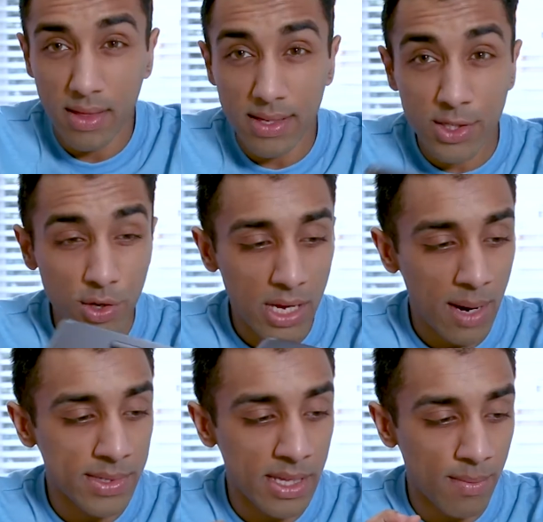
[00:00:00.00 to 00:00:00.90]
There's 2
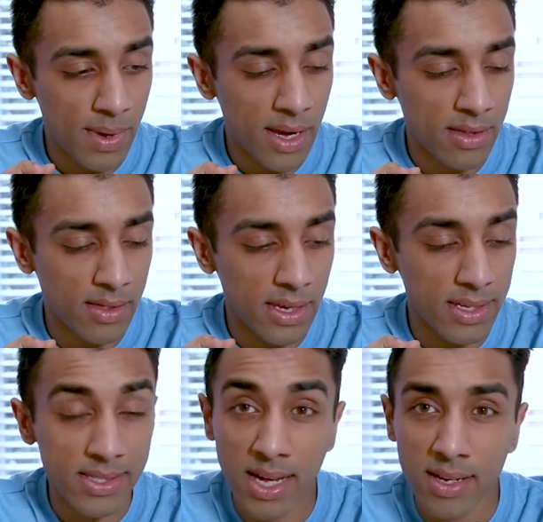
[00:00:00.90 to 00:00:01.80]
cameras at the back, the
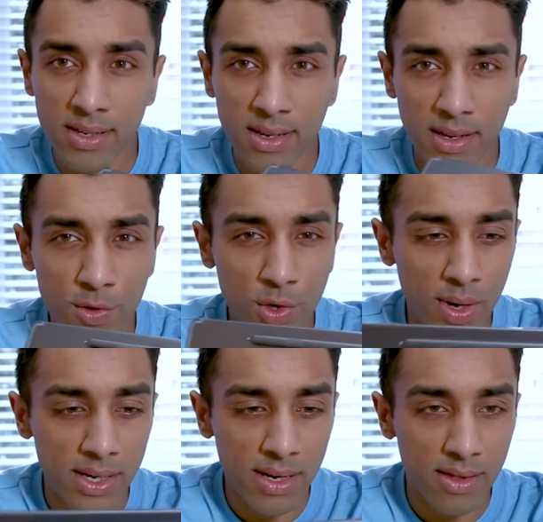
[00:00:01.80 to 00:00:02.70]
standard and ultra
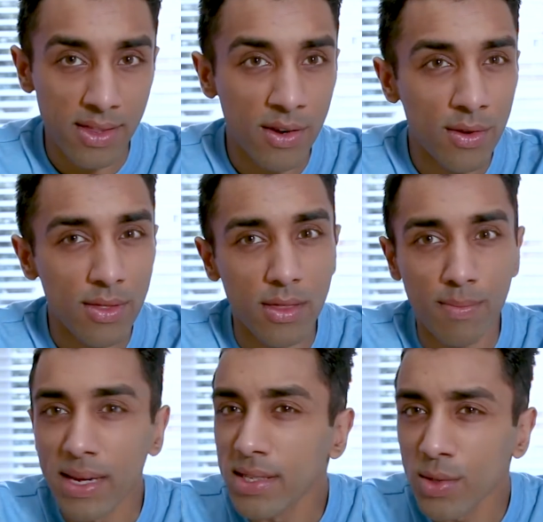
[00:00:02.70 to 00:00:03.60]
wide, and they're not the
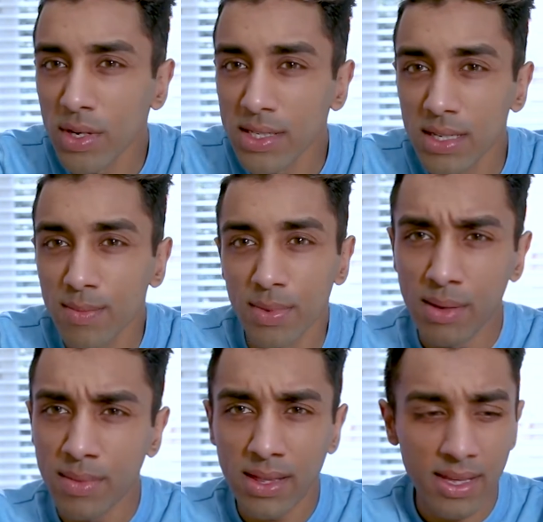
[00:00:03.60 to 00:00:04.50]
best quality, but I
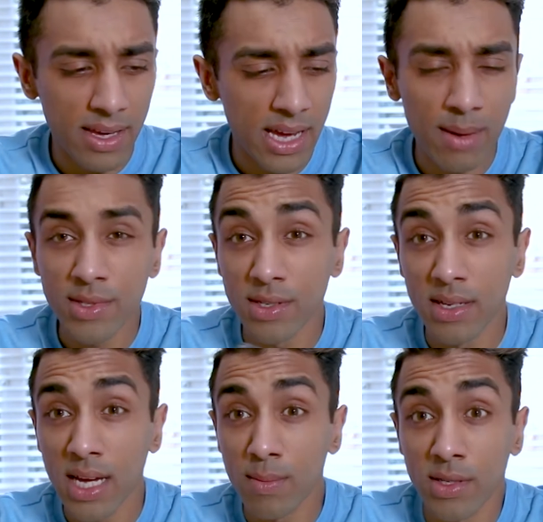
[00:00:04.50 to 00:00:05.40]
mean, they're cameras on a
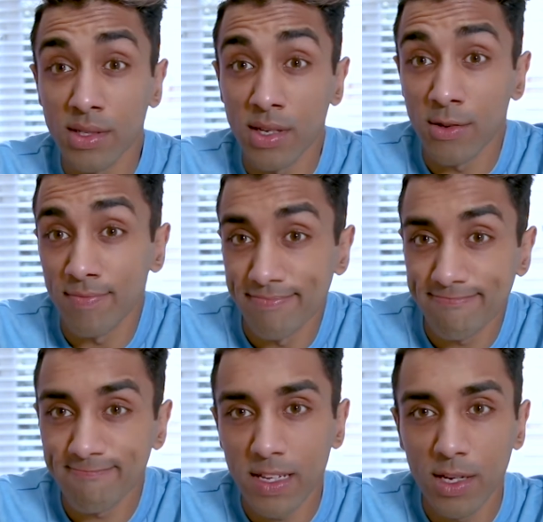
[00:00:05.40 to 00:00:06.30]
tablet, so
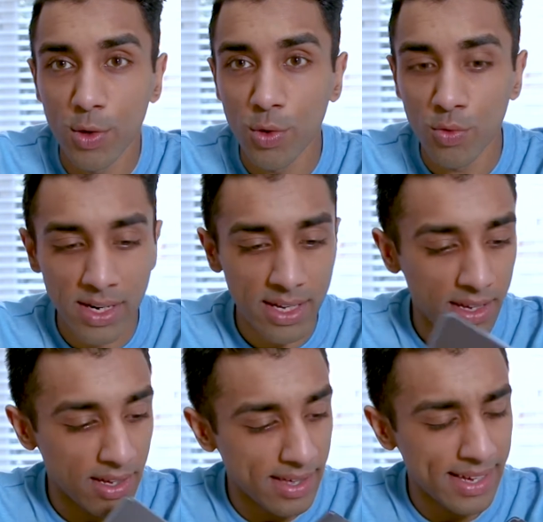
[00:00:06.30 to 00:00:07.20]
who
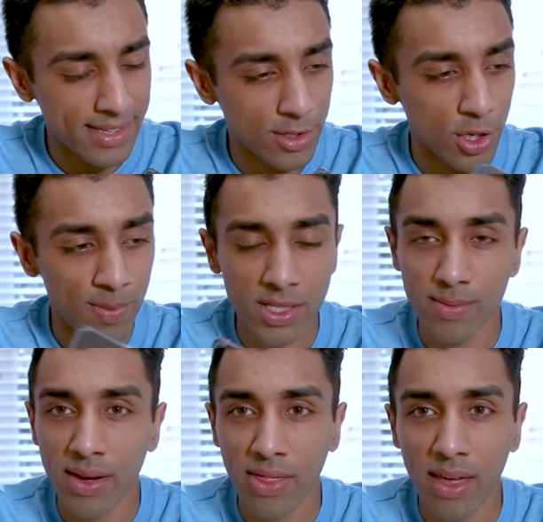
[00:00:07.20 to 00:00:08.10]
really cares too much
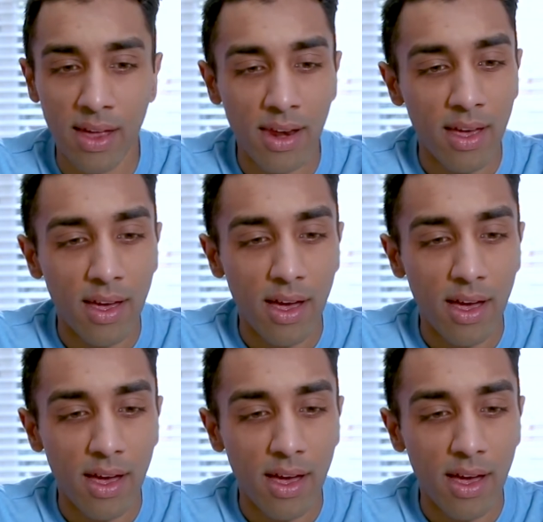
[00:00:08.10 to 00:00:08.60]
about that?